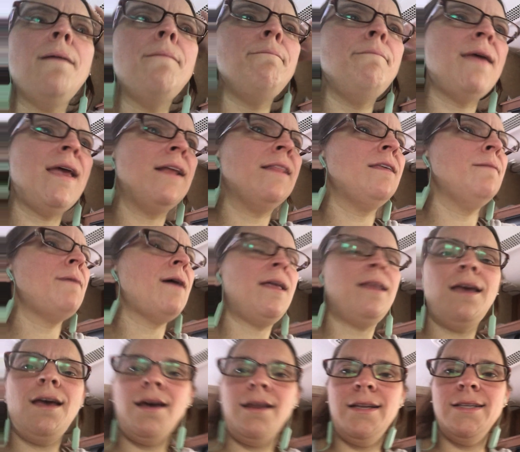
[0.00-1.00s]
make the bed
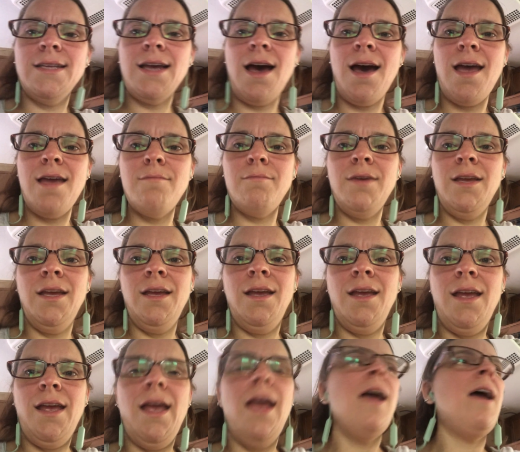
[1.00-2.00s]
ahead of time,
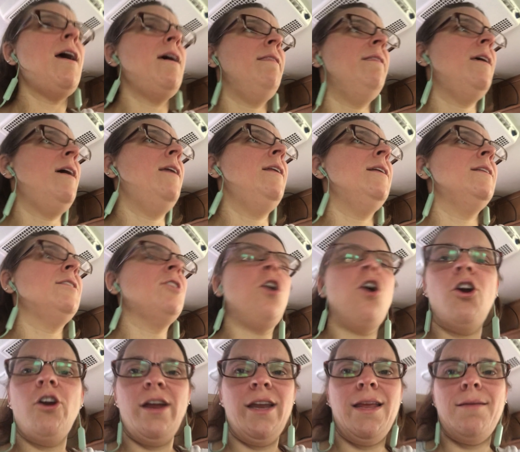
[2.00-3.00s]
and then it's
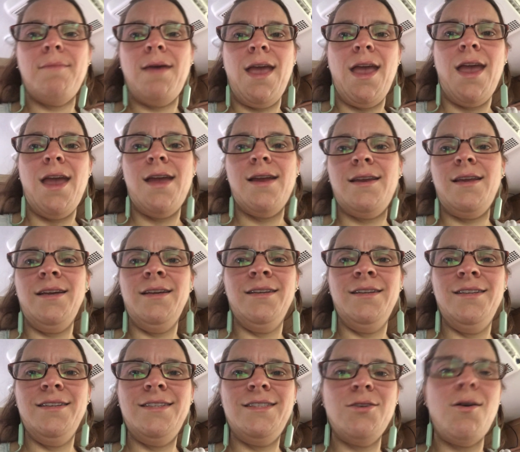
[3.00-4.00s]
already made,
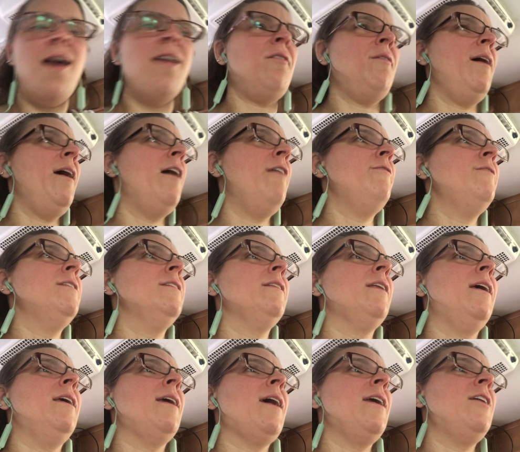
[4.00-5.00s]
so I don't have to,
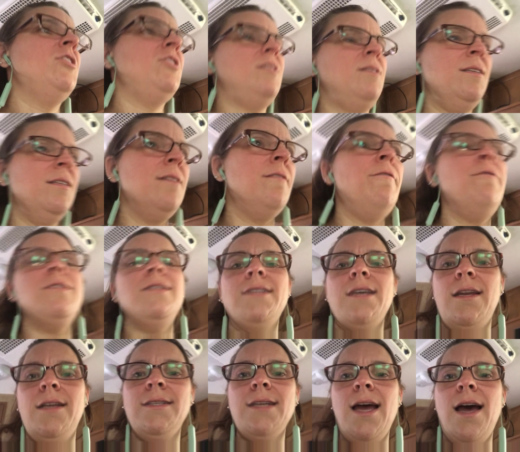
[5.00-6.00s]
I can just
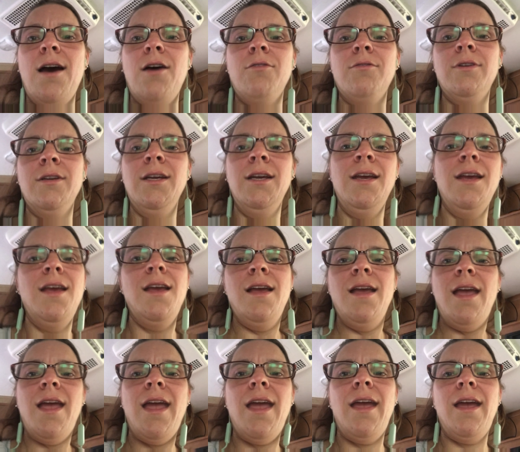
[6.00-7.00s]
set it down.
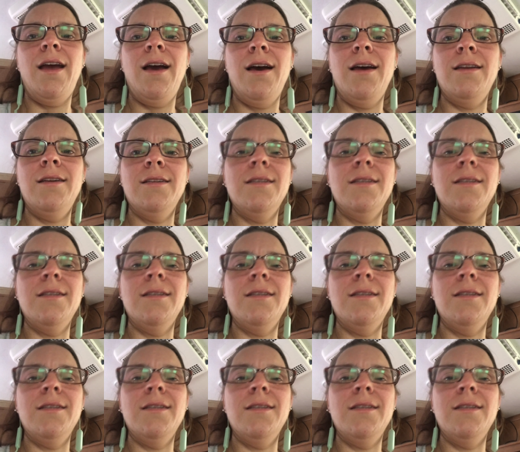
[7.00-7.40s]
And